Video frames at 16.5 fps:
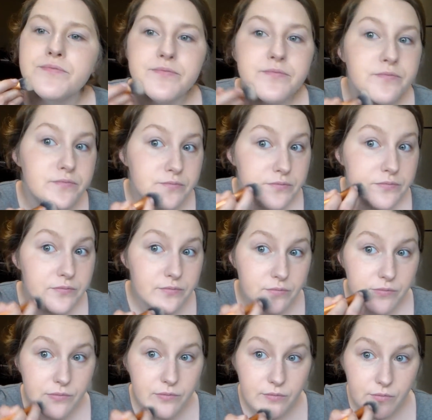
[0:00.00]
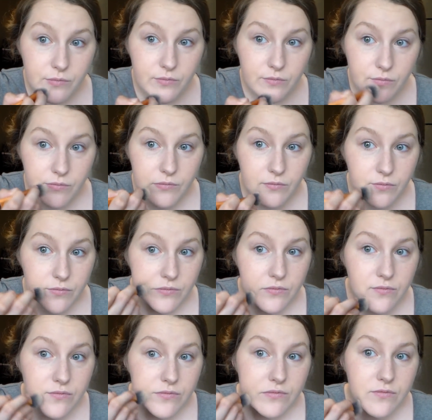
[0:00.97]

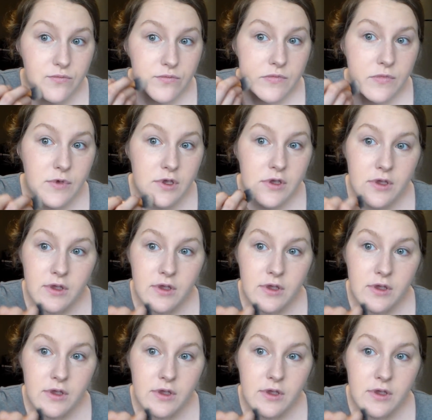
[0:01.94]
Nobody speaks.